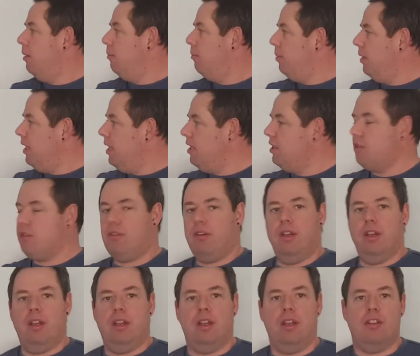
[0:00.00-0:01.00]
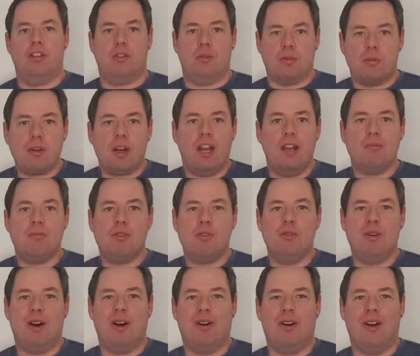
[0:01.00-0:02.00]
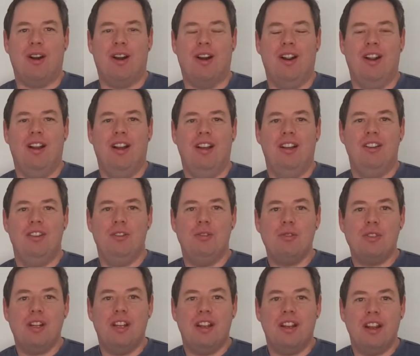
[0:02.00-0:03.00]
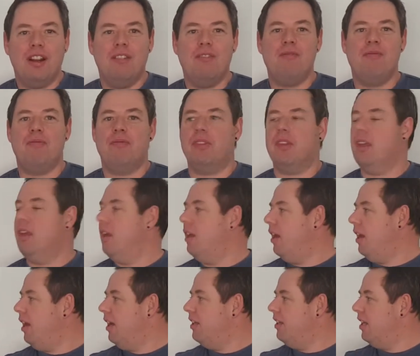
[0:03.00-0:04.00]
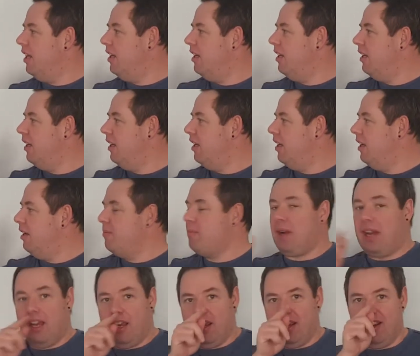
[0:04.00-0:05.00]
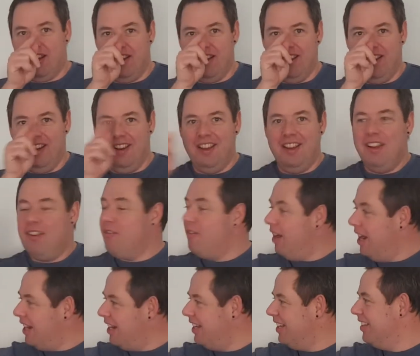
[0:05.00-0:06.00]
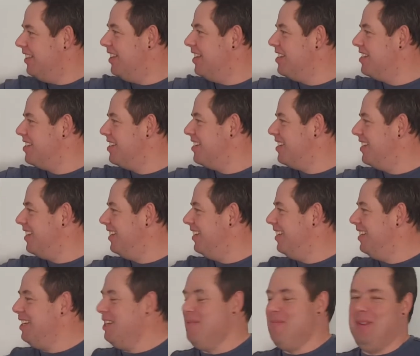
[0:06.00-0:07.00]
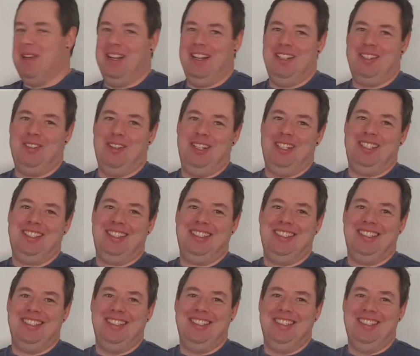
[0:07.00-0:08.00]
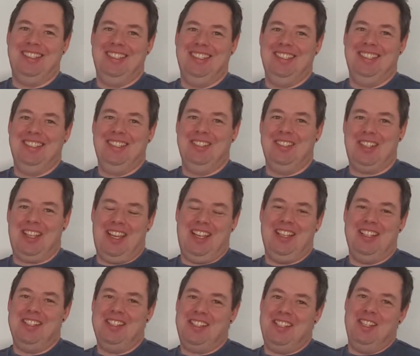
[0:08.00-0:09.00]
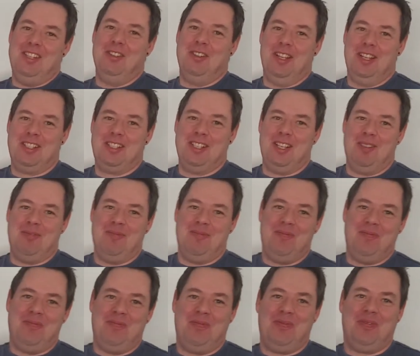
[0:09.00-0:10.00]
please uh, subscribe to our newsletter and then uh, by writing this email address. Okay, see you next time.